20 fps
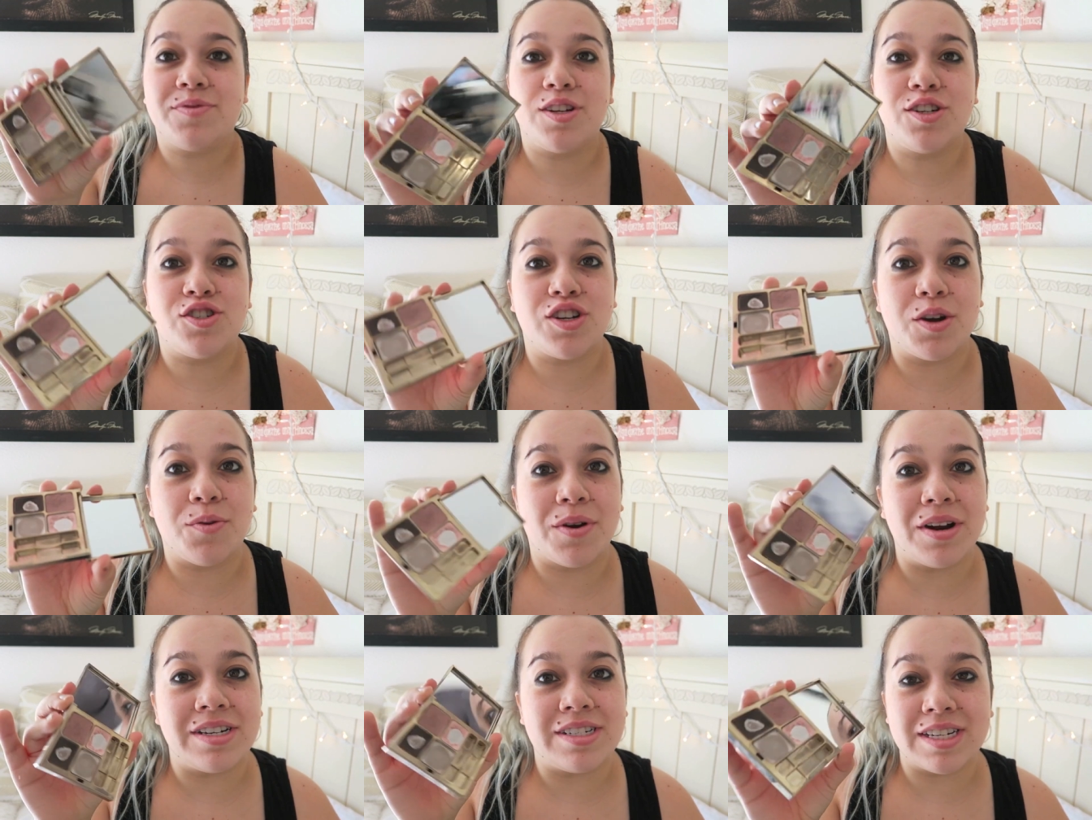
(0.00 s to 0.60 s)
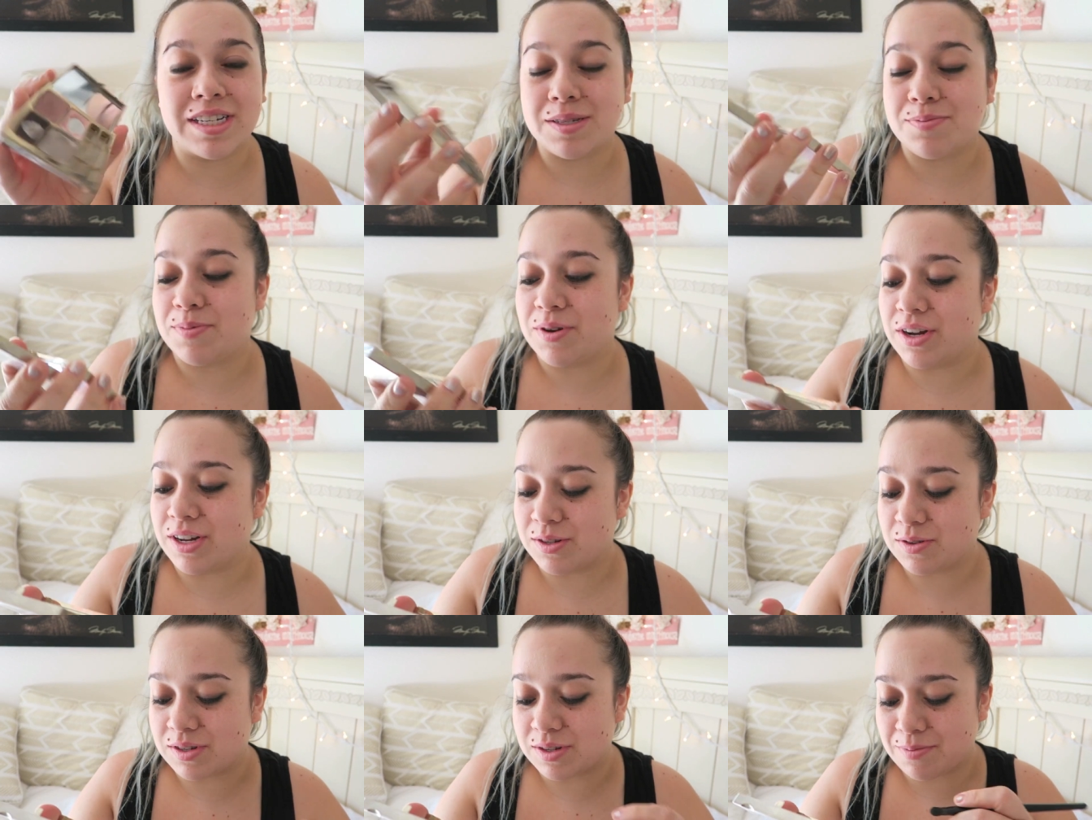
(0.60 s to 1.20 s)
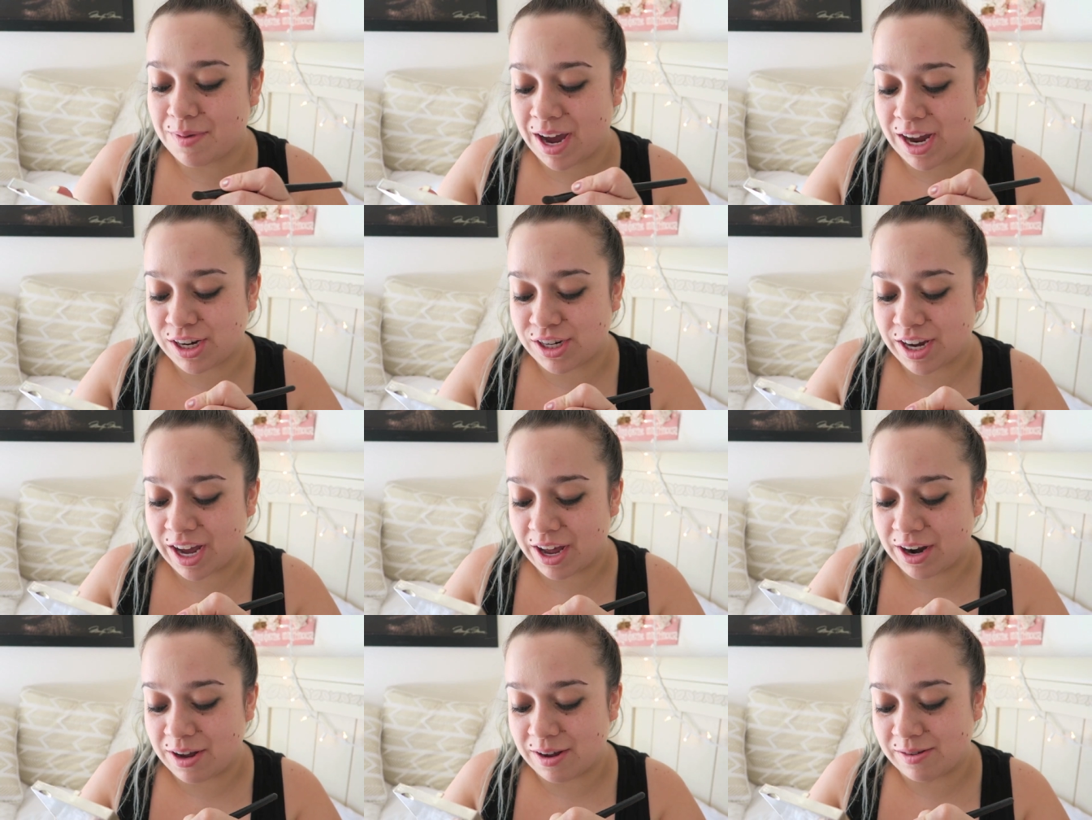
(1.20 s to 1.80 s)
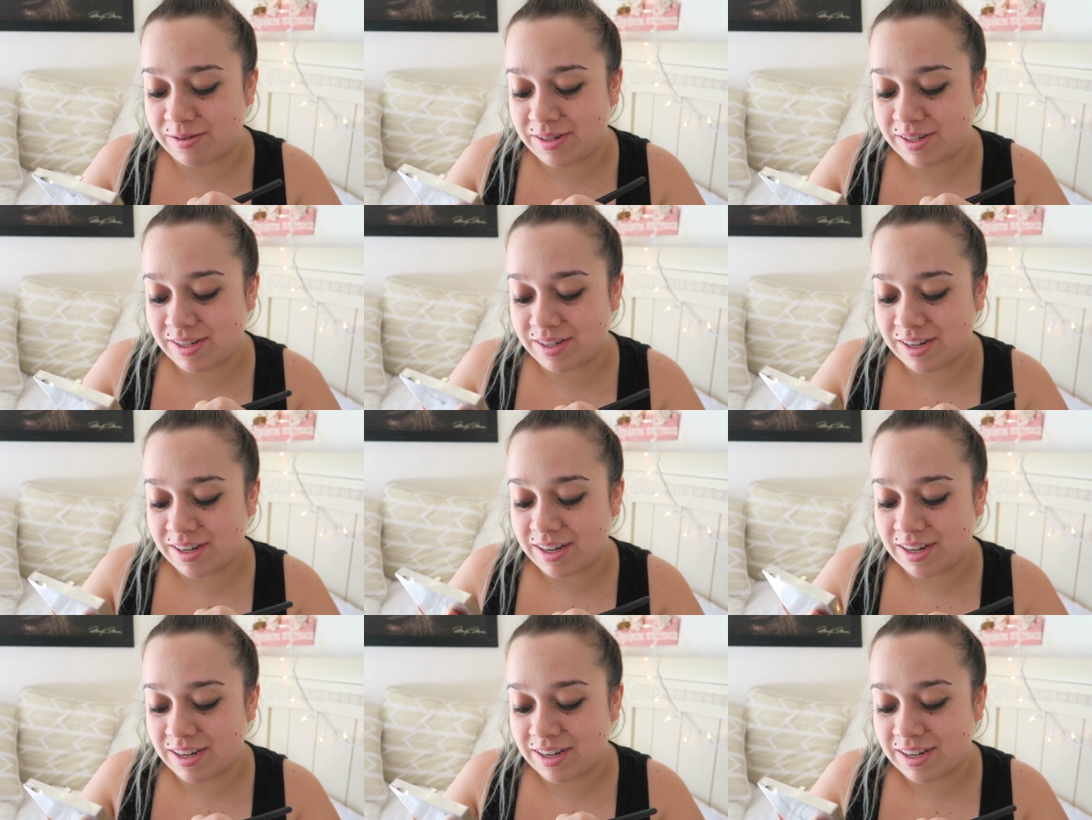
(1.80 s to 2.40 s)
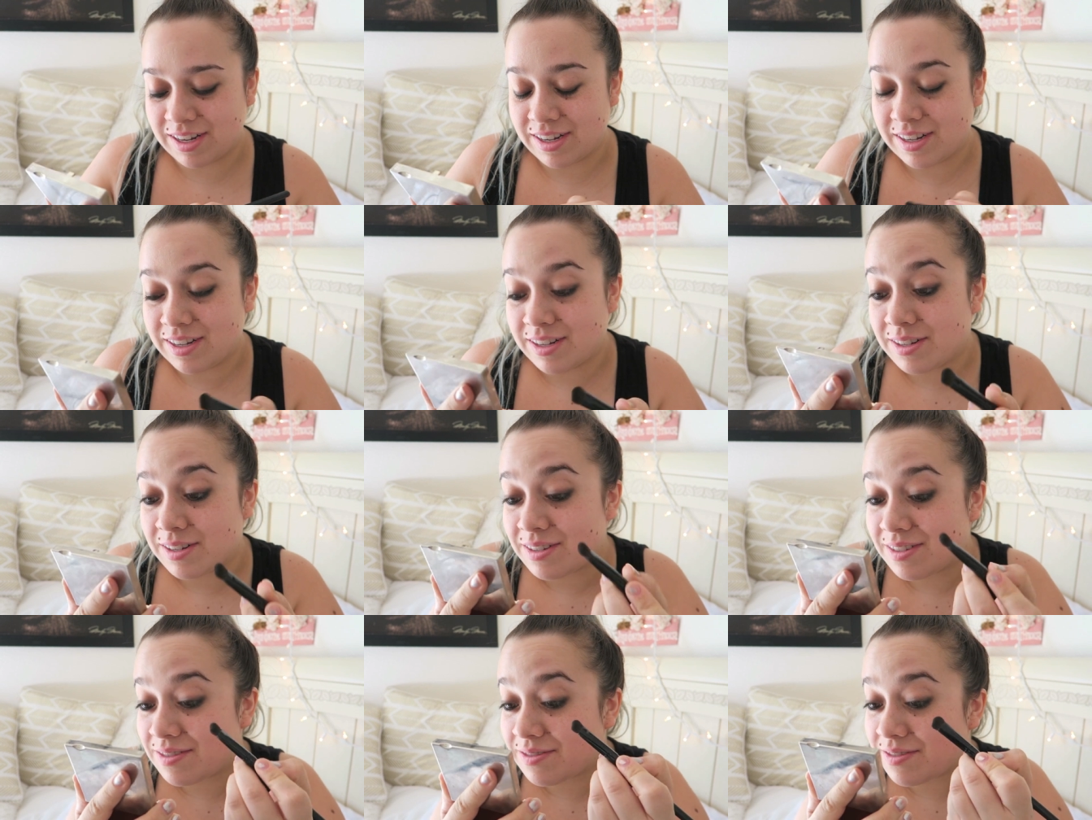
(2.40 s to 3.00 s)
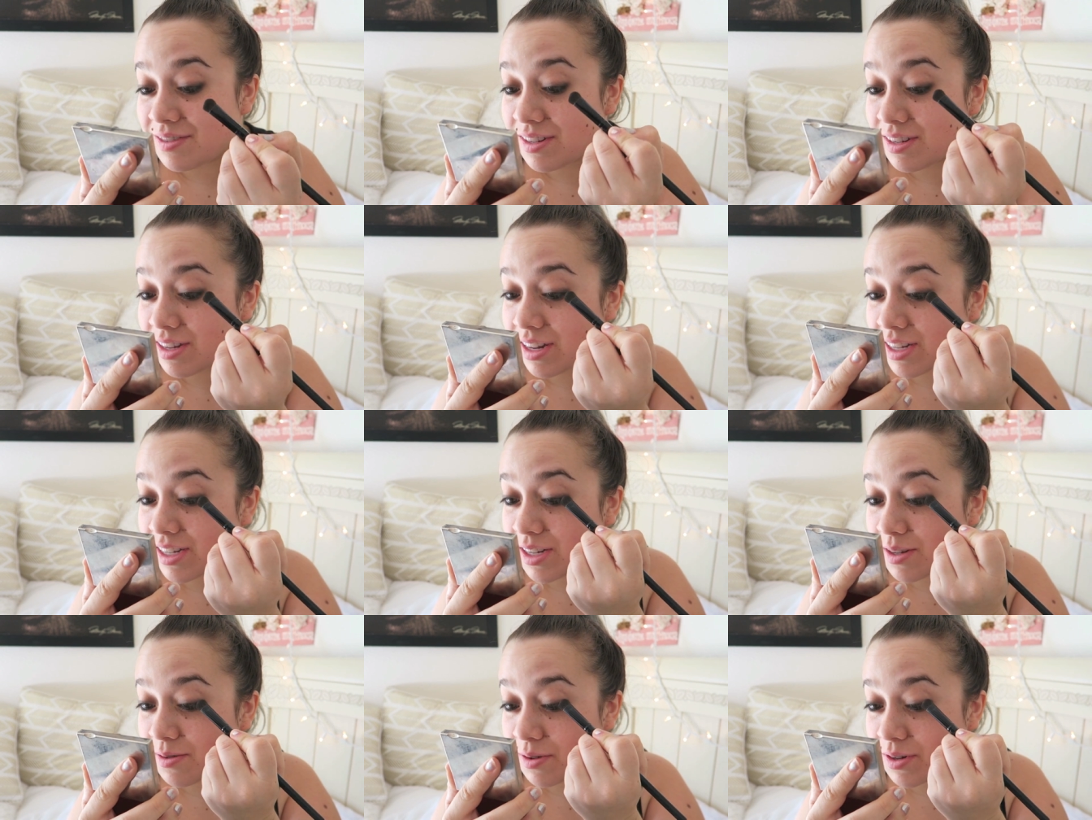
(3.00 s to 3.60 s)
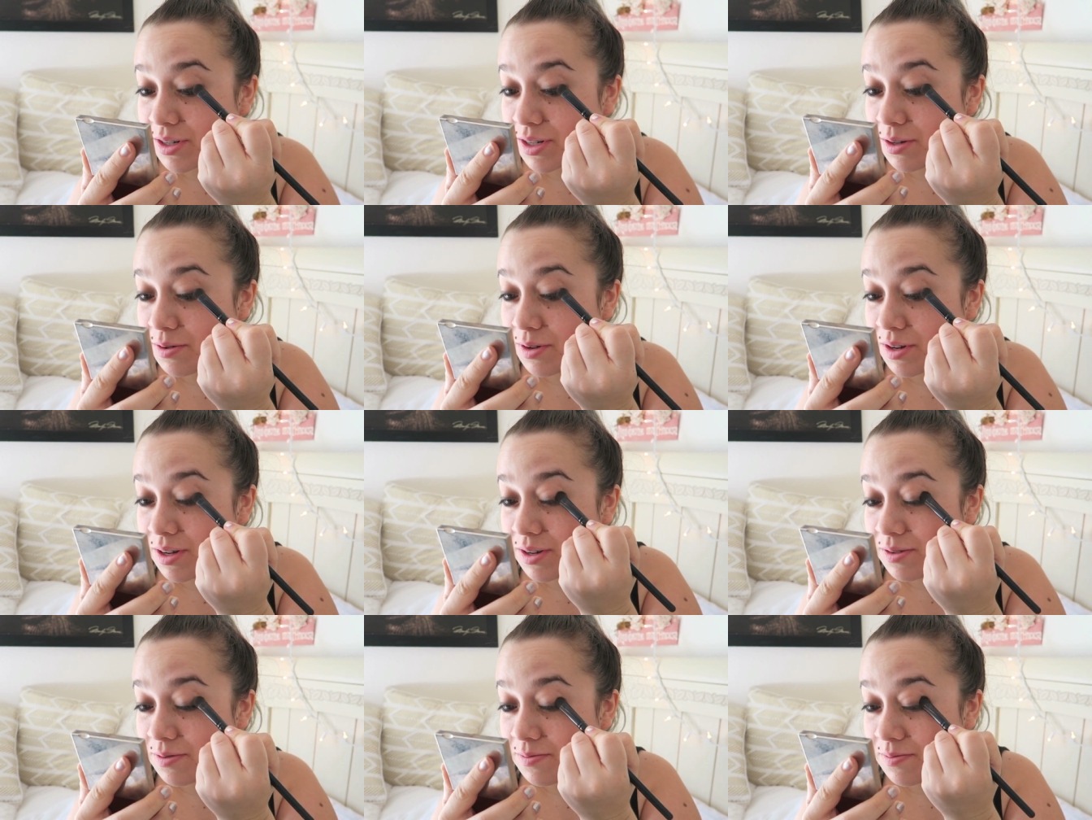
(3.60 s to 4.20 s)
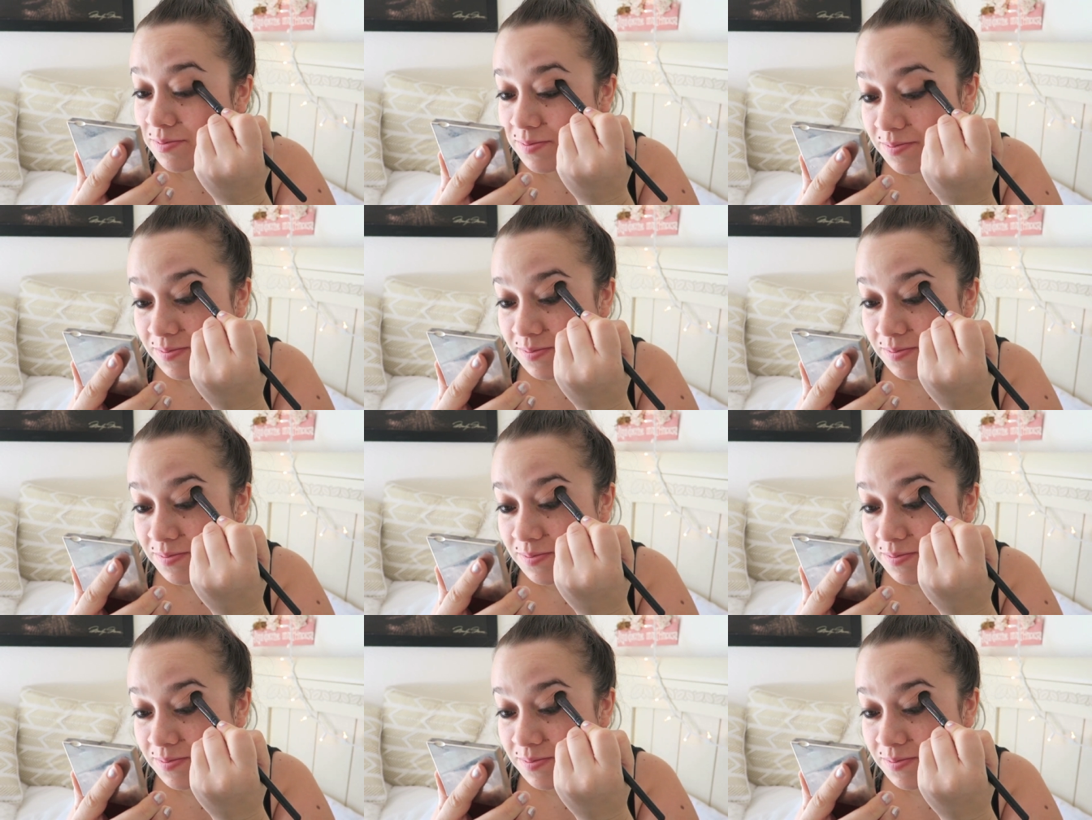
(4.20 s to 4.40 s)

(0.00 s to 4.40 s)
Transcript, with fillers: Andrea wanted to experiment with some eyeshadows. This is what she would do.